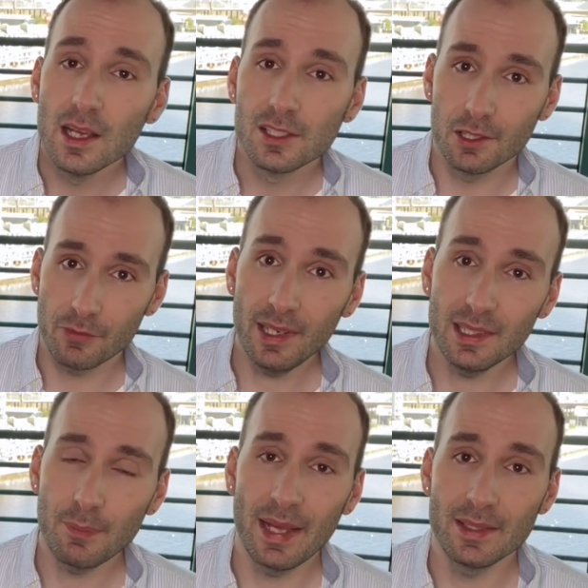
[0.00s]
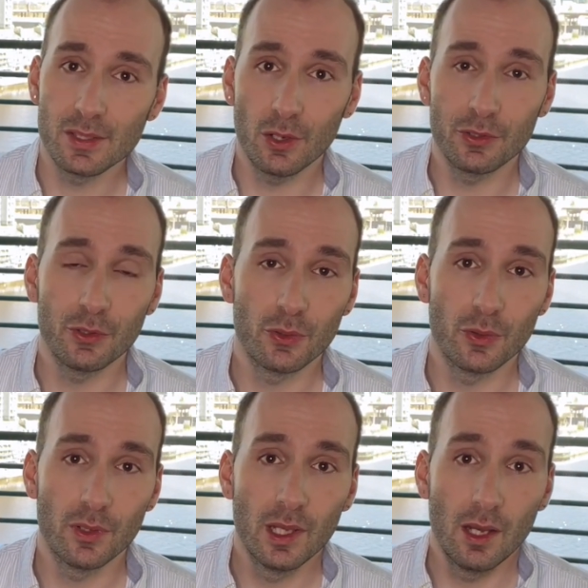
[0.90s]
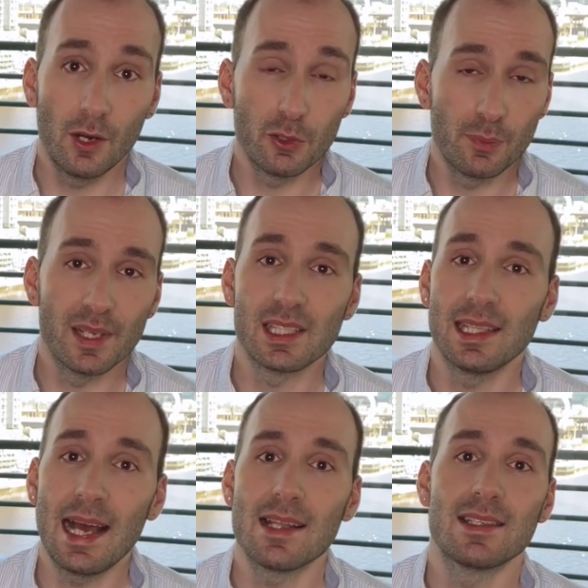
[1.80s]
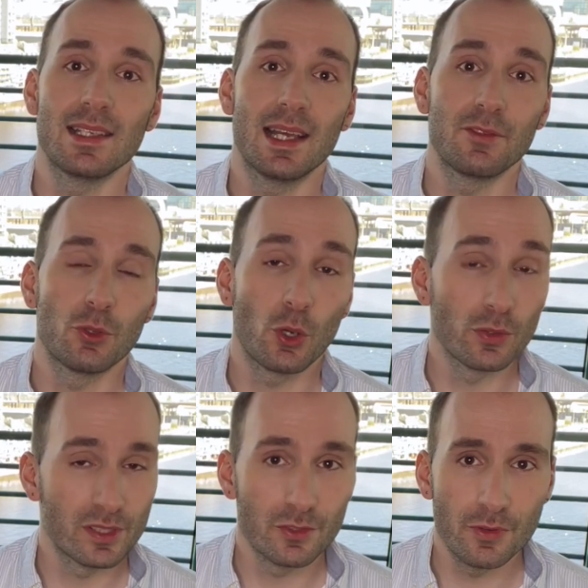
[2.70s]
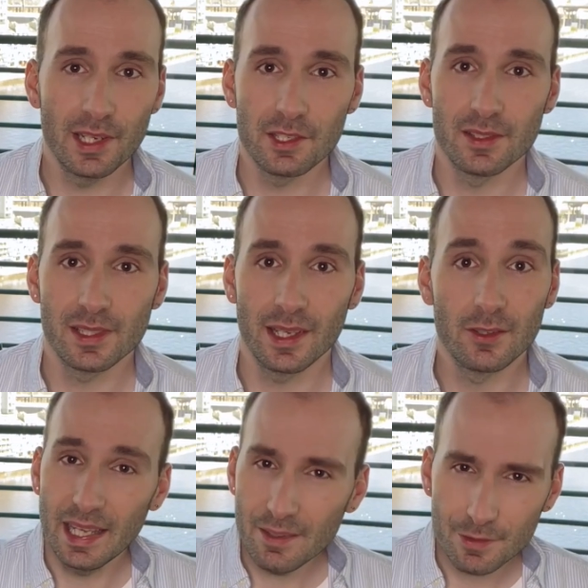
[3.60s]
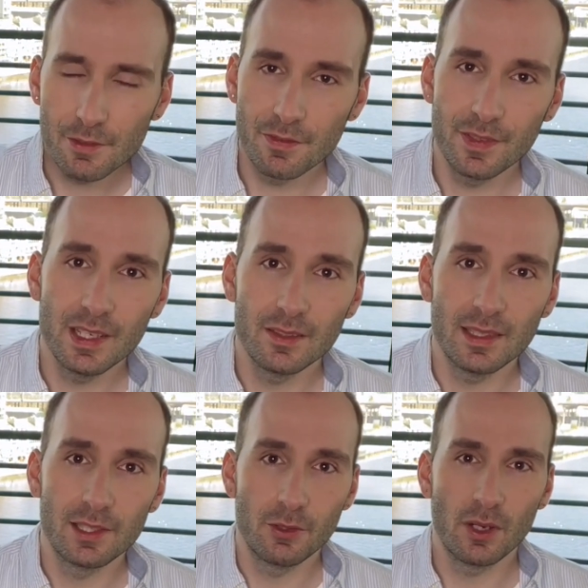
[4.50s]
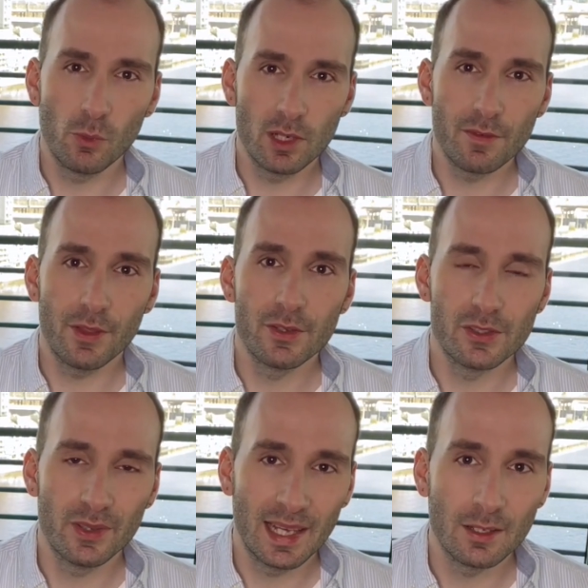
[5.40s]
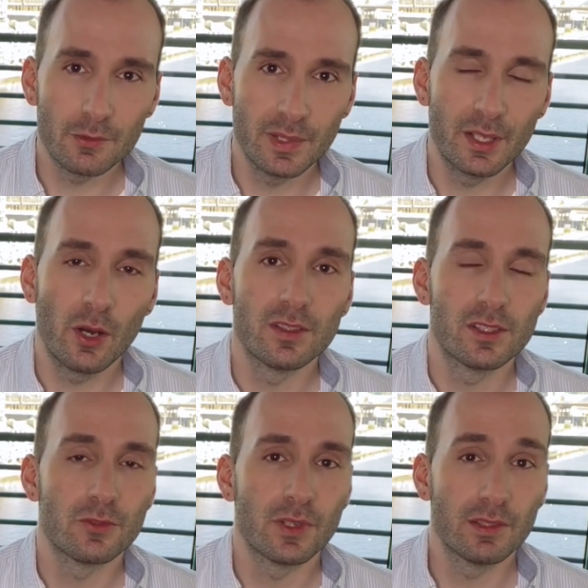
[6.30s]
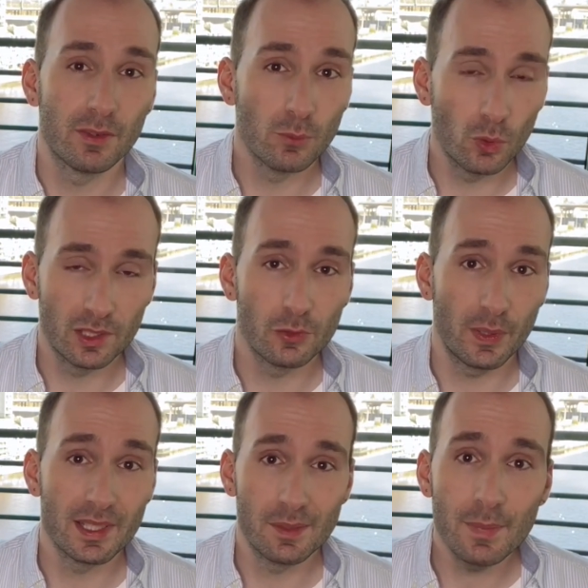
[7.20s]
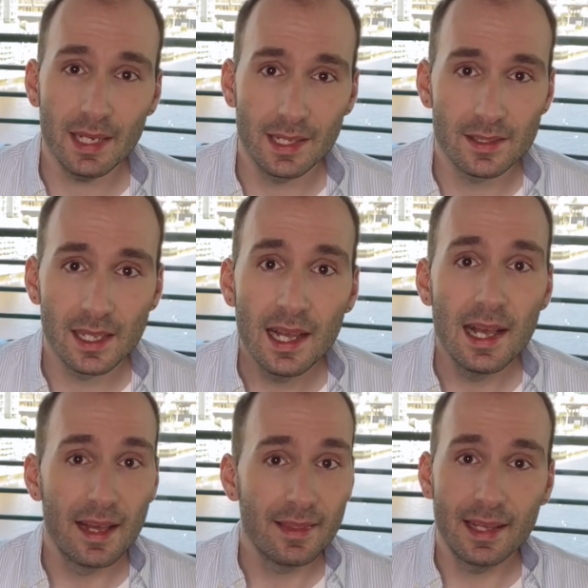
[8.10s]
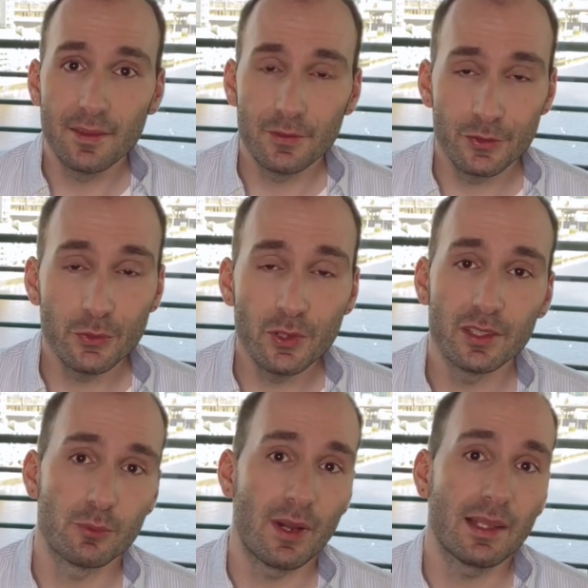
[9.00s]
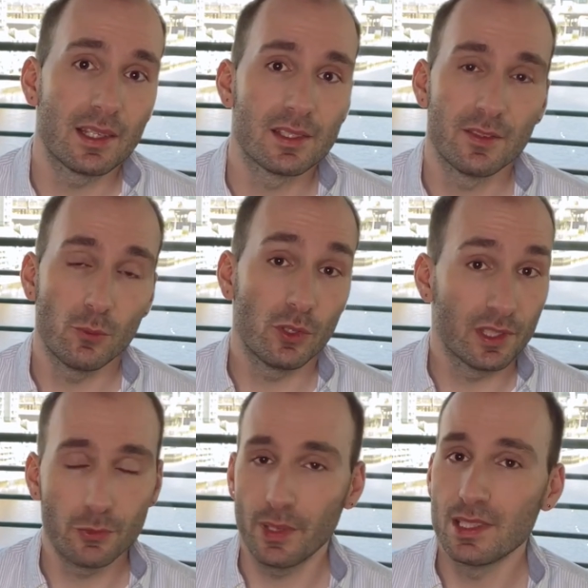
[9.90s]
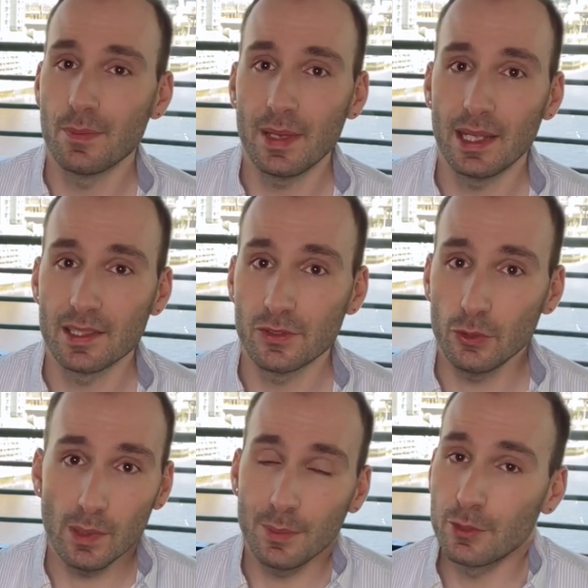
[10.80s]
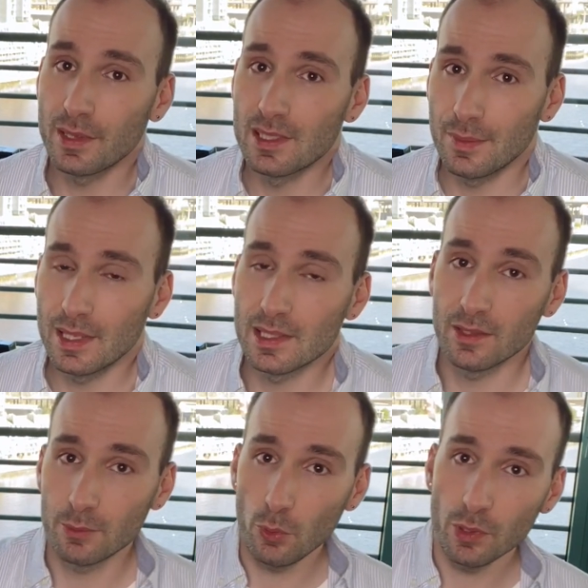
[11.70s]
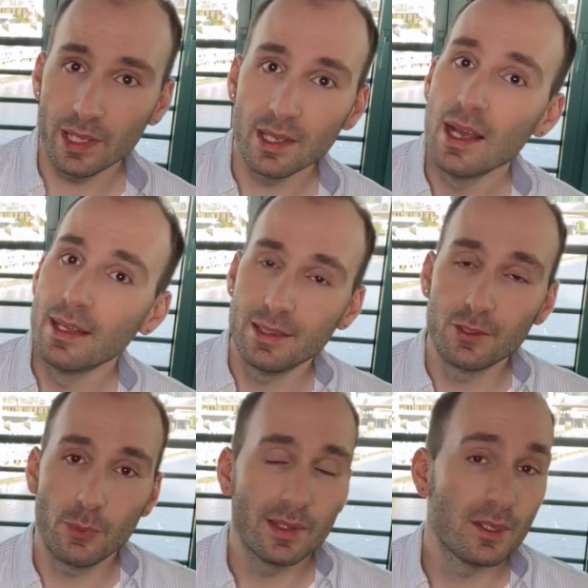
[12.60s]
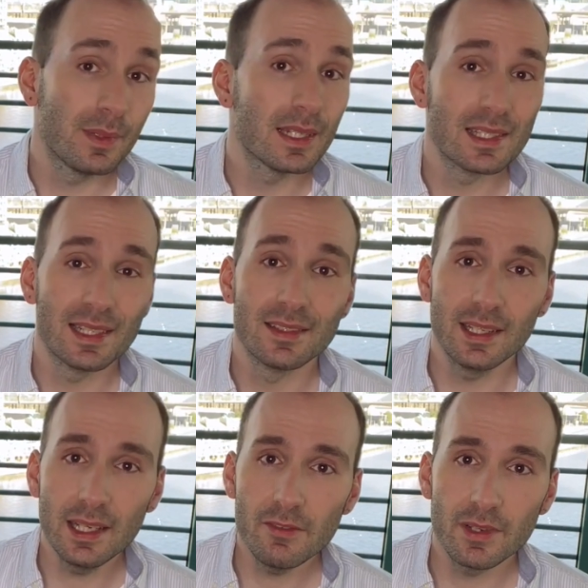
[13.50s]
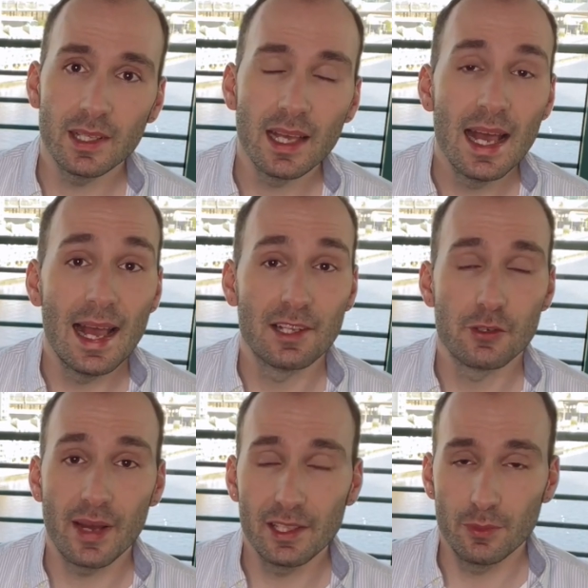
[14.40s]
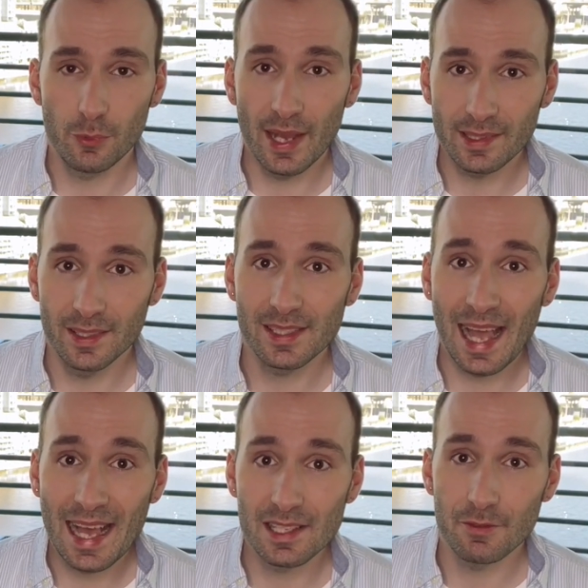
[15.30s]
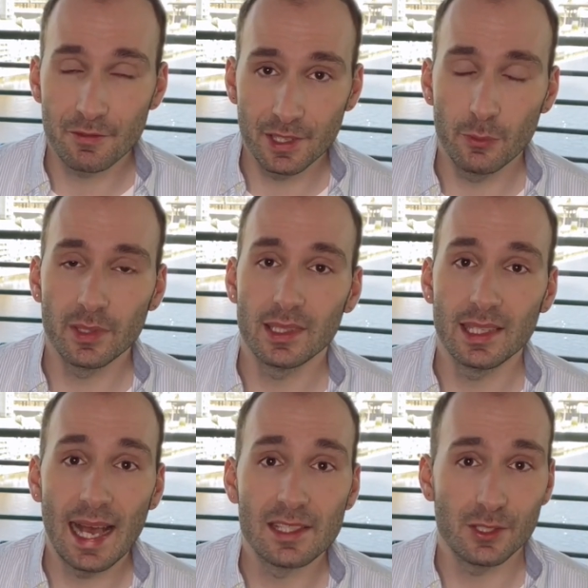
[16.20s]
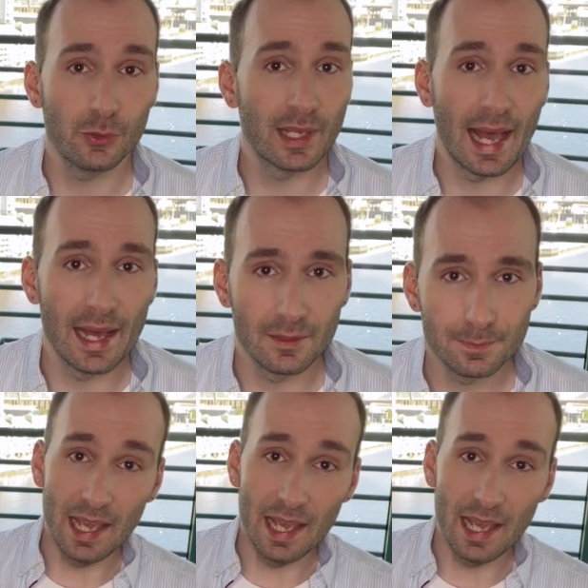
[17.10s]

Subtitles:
So it really depends on your personality and your concentration skill. If you feel that you are one of those who cannot really concentrate for more than 20 minutes, then do not practice for more than 20 minutes. Do maybe 20 minutes in the morning, then 20 minutes in the evening, and try to practice as frequently as you can.